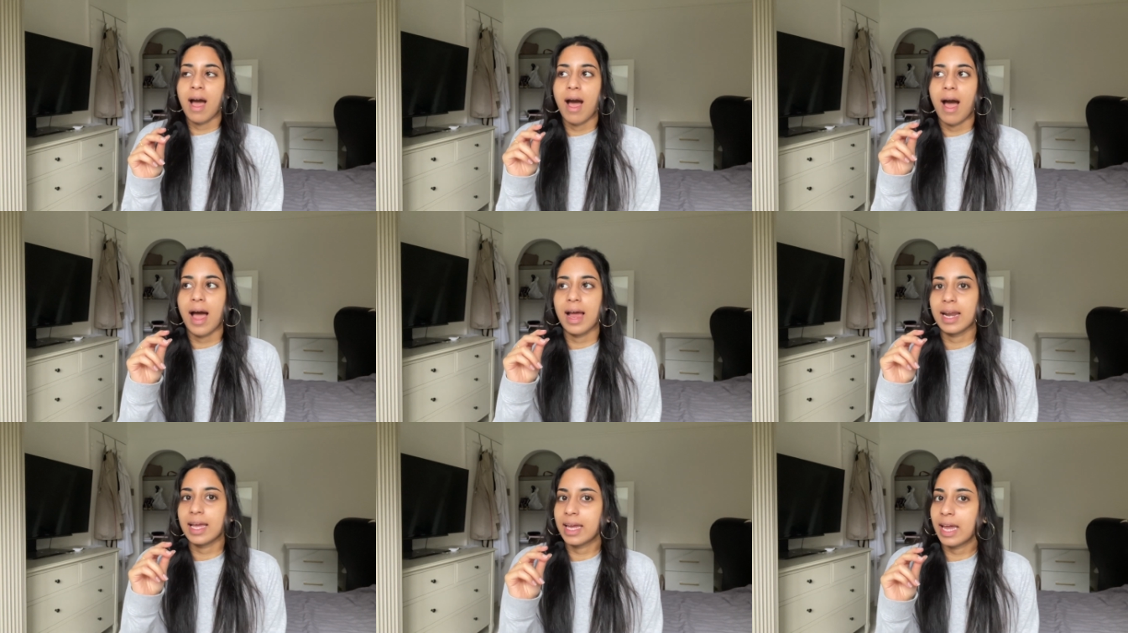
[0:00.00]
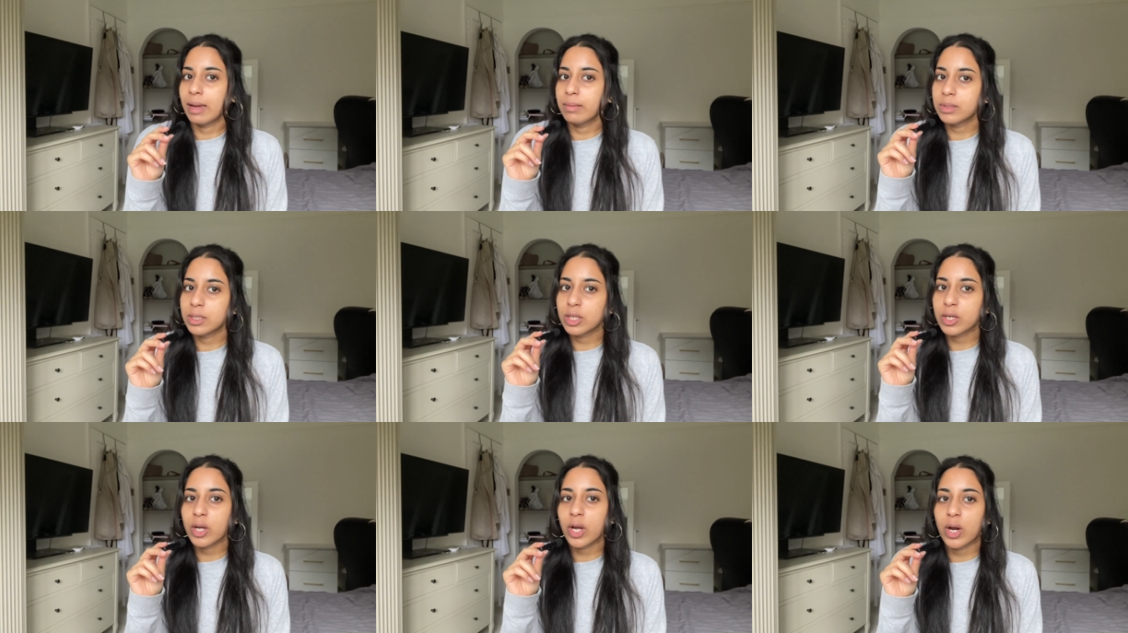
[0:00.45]
And I came
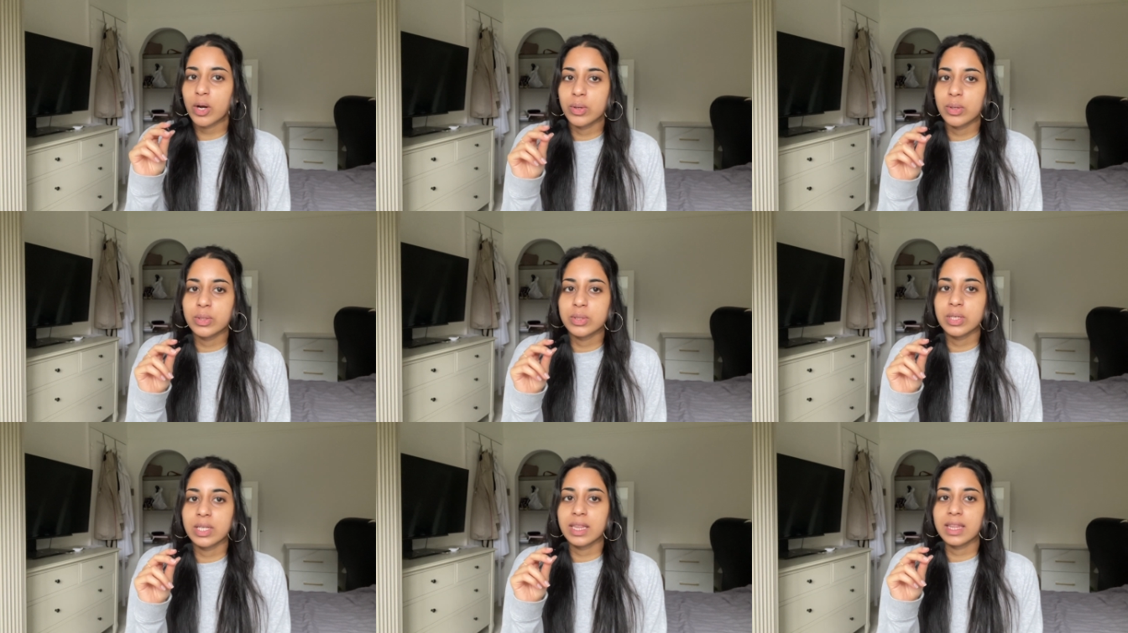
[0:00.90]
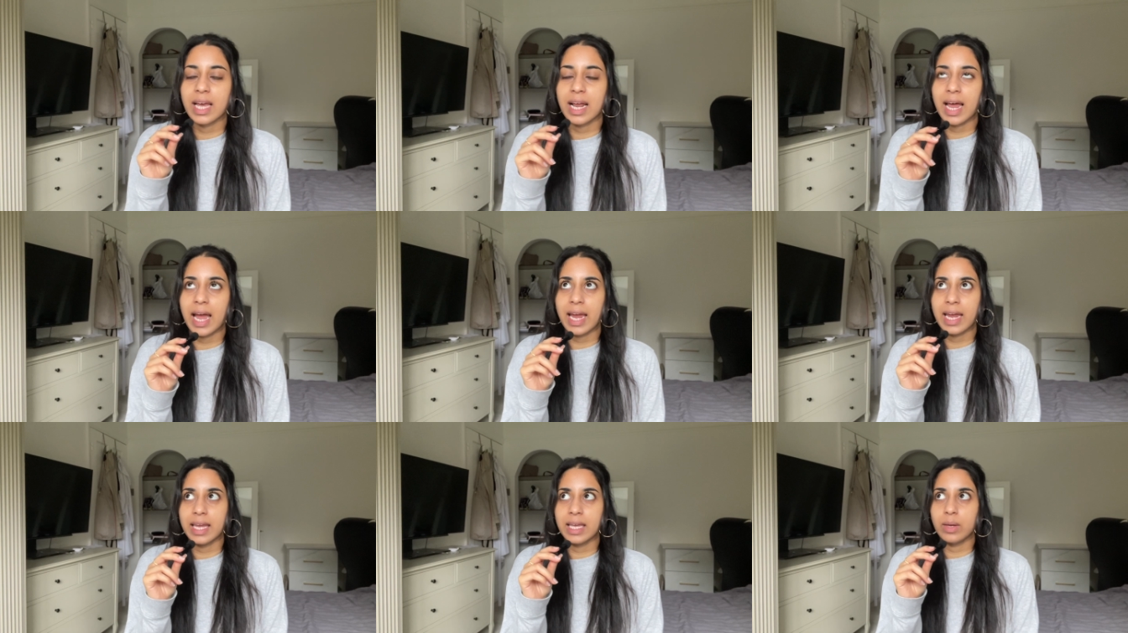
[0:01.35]
to the conclusion
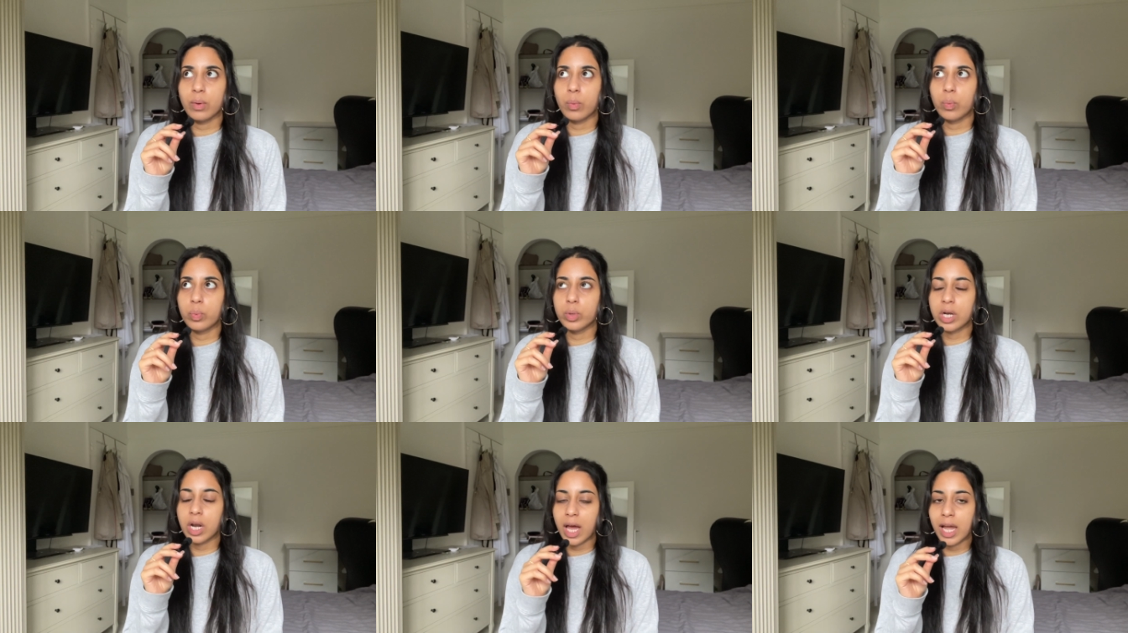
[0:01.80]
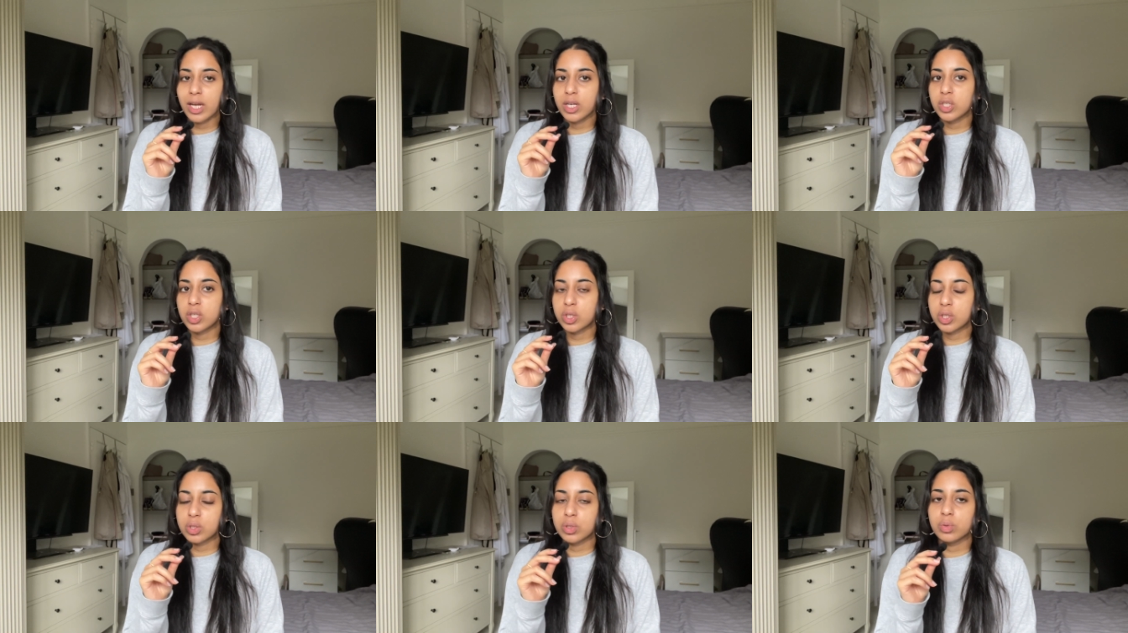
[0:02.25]
that I would like
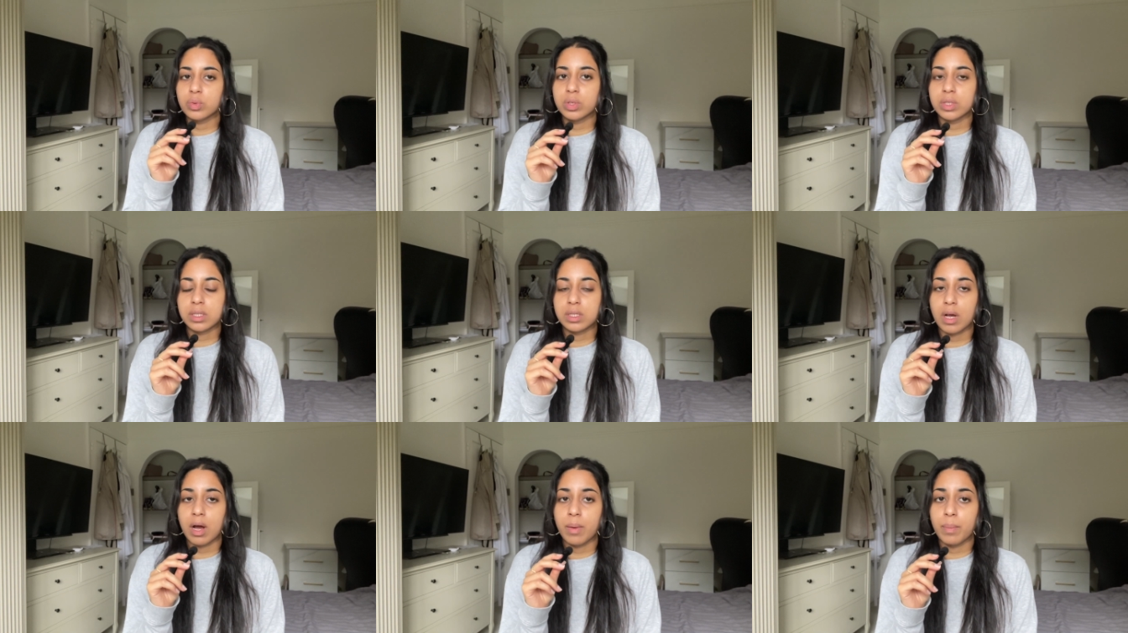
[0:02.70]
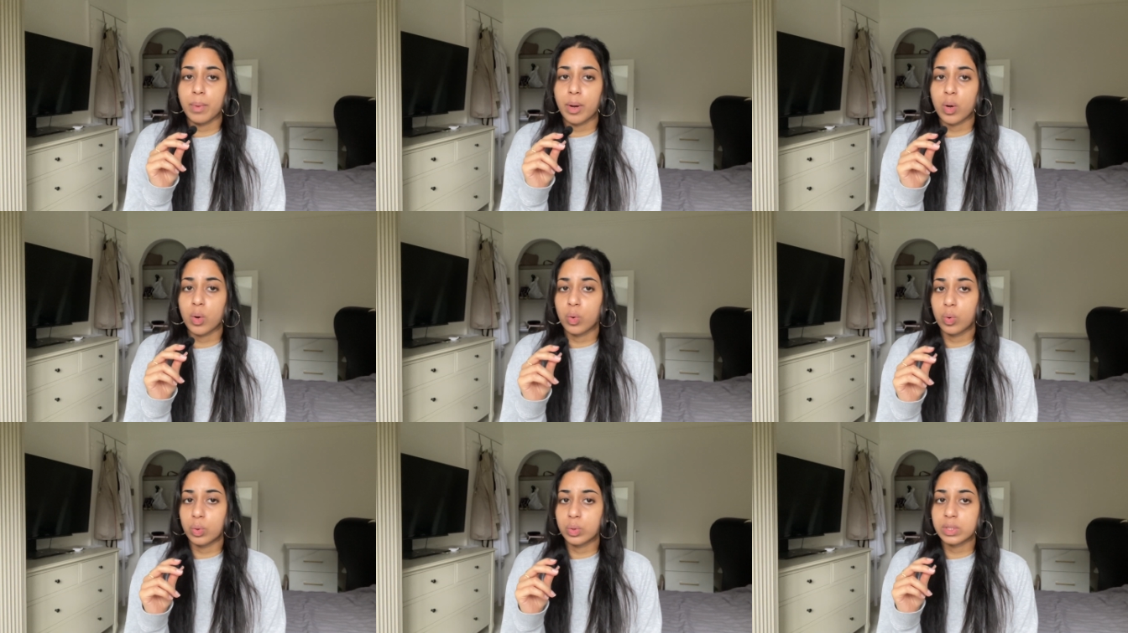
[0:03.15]
to do some
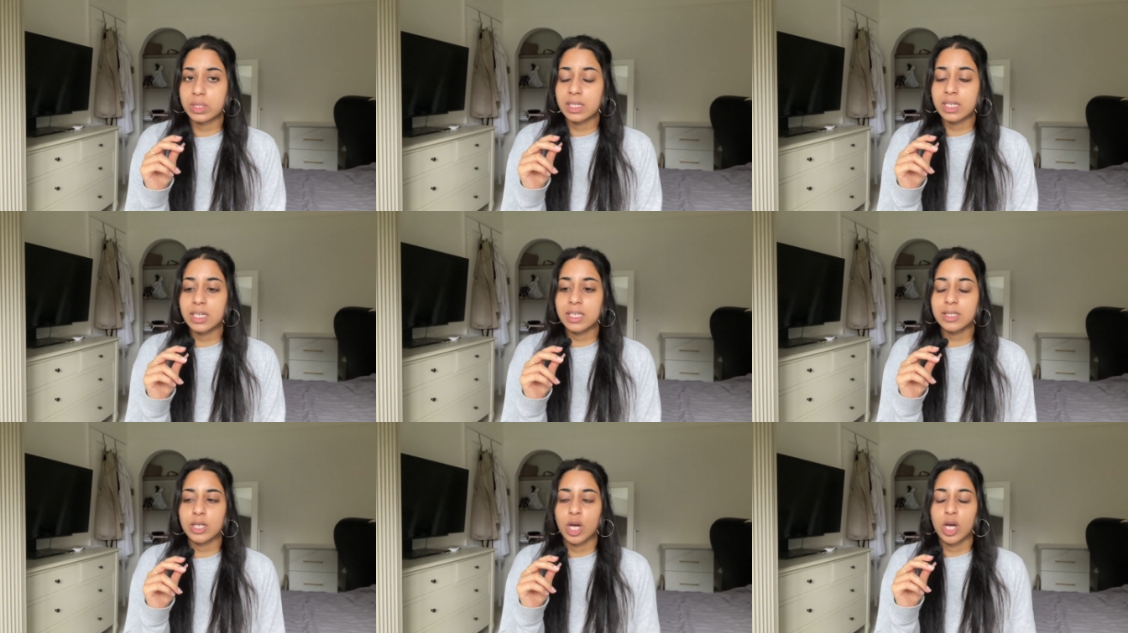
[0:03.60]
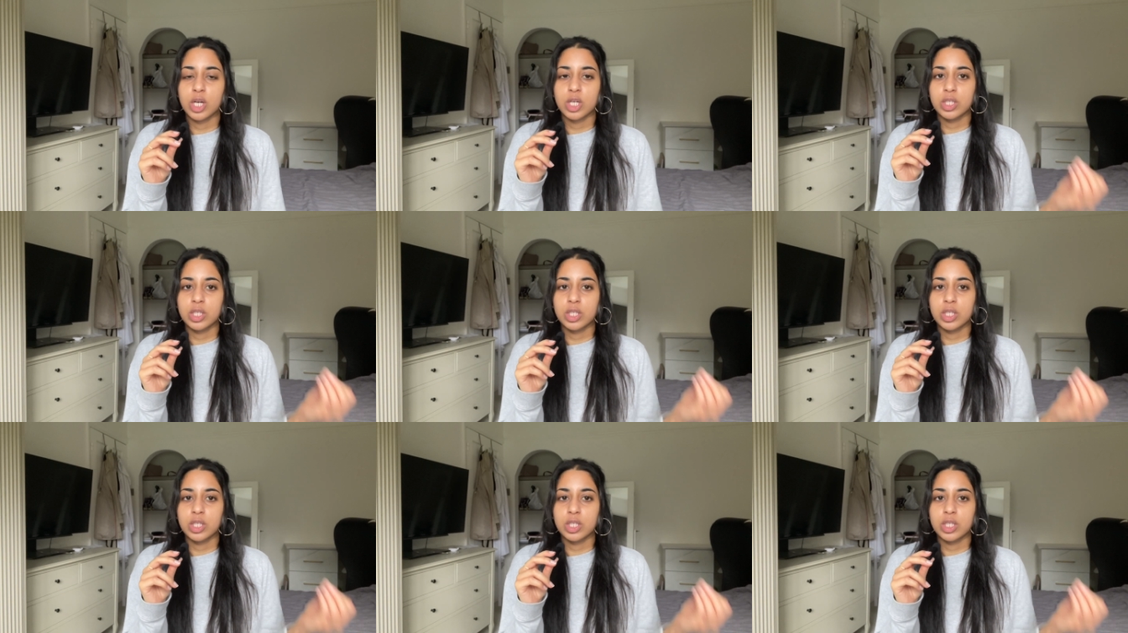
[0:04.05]
courses,